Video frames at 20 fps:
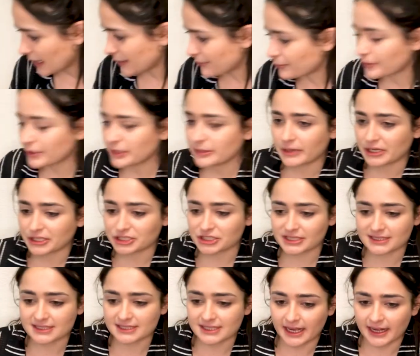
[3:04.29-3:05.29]
and pretty
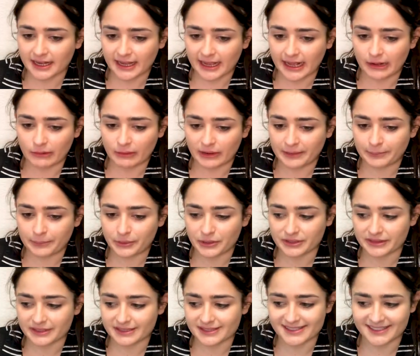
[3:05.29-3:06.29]
much that's kind of how I
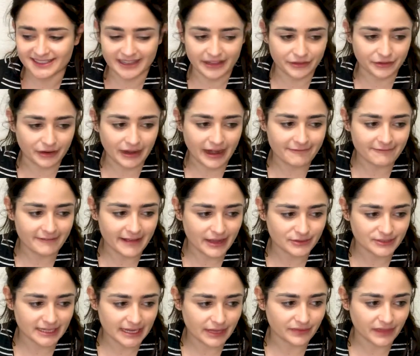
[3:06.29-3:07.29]
put this together. I
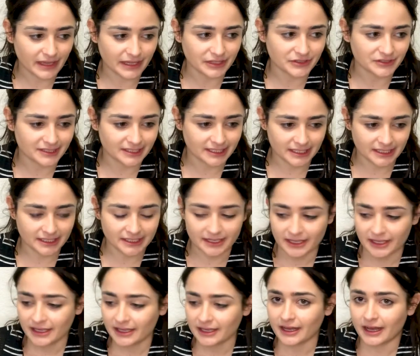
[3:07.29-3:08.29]
found out that you
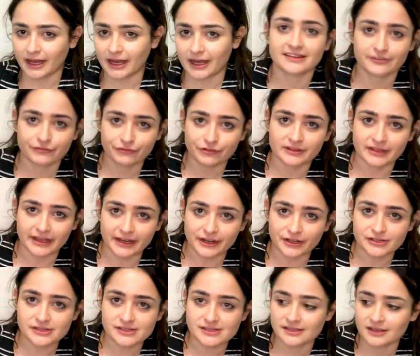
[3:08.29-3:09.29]
need different
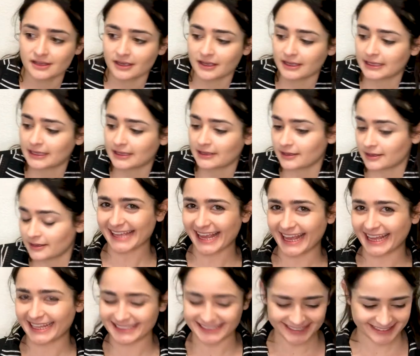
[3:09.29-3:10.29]
layers,
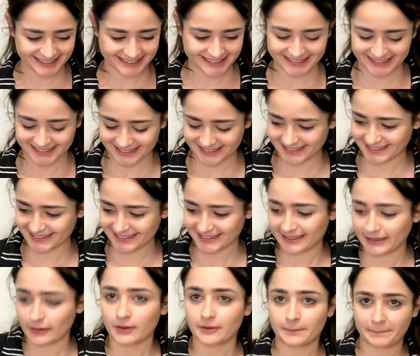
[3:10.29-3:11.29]
sand,
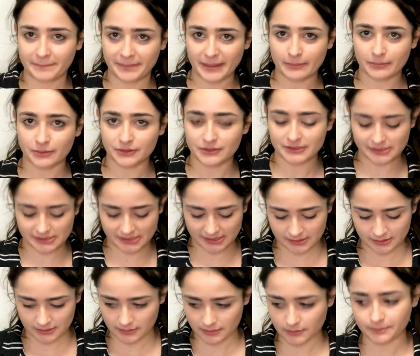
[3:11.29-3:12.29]

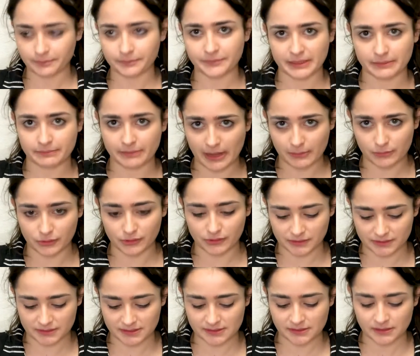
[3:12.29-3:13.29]
pebbles, big
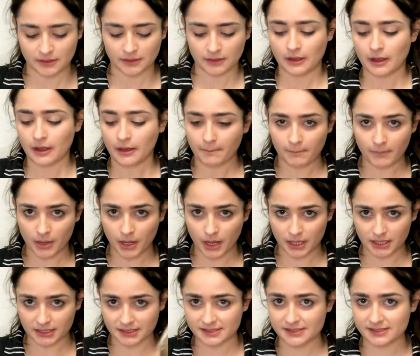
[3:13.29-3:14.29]
pebbles,
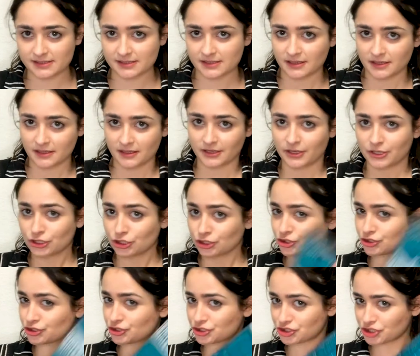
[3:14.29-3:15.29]
moss,
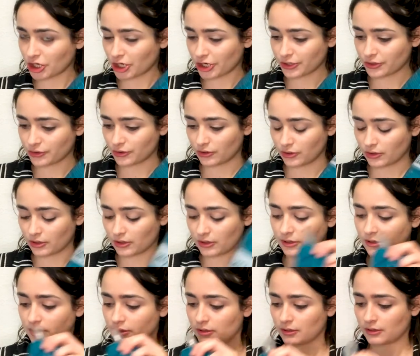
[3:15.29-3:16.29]

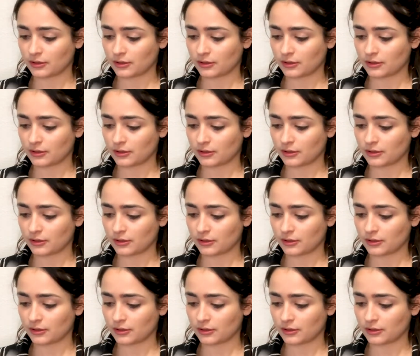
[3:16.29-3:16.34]
charcoal,